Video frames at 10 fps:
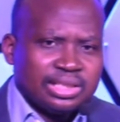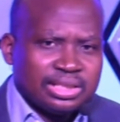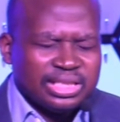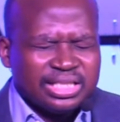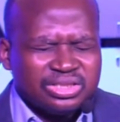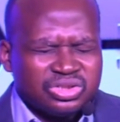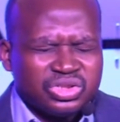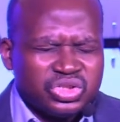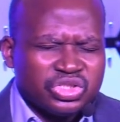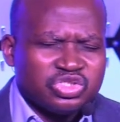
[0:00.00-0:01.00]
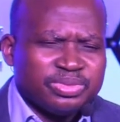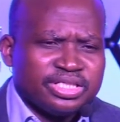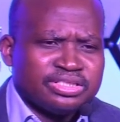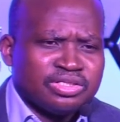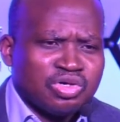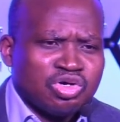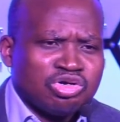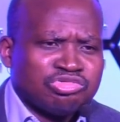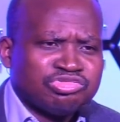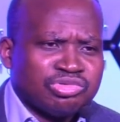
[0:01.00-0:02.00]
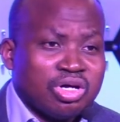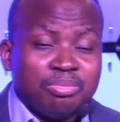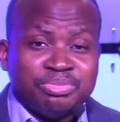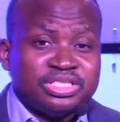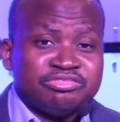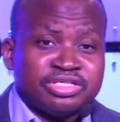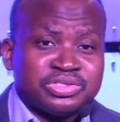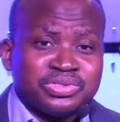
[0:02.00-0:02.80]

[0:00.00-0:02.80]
And that is the judgment of unbelievers.